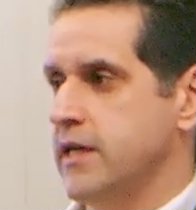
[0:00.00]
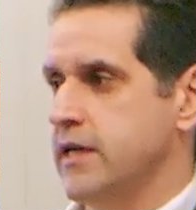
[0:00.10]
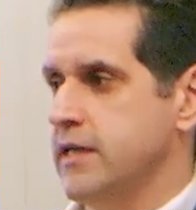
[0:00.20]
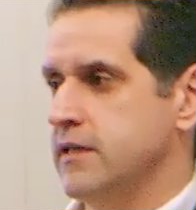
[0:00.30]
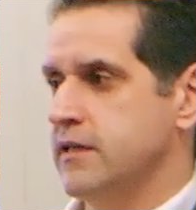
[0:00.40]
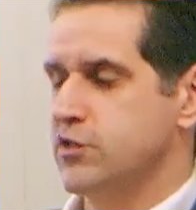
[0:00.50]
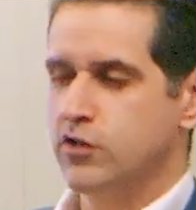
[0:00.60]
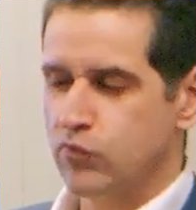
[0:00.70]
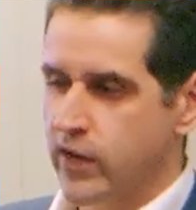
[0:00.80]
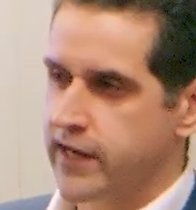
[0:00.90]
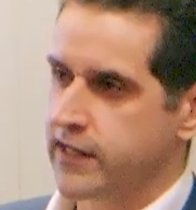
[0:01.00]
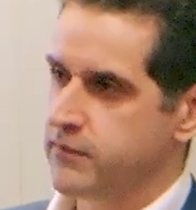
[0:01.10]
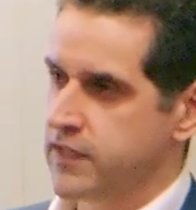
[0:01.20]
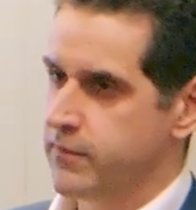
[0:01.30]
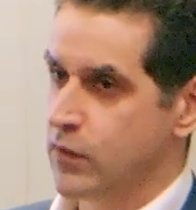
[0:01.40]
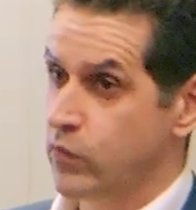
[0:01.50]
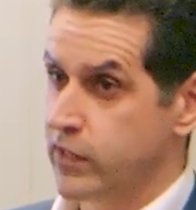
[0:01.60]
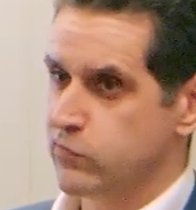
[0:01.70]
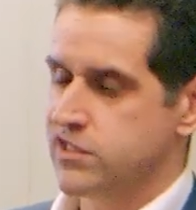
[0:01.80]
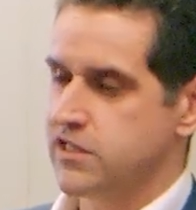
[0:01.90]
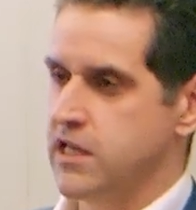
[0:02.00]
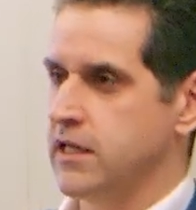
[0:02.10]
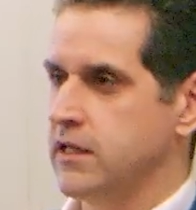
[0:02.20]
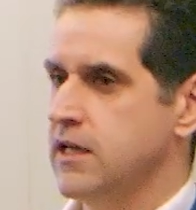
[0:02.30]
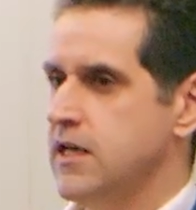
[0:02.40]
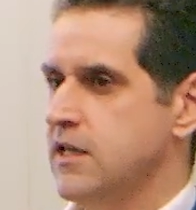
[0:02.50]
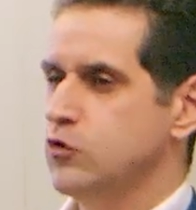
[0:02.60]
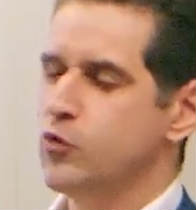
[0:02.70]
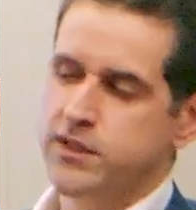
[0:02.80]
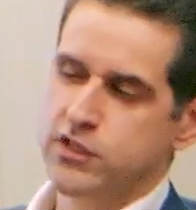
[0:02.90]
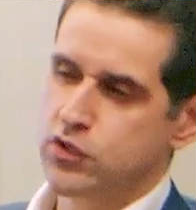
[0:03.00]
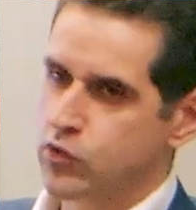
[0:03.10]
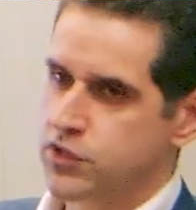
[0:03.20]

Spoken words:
I started writing a bit about what I was seeing, opened the door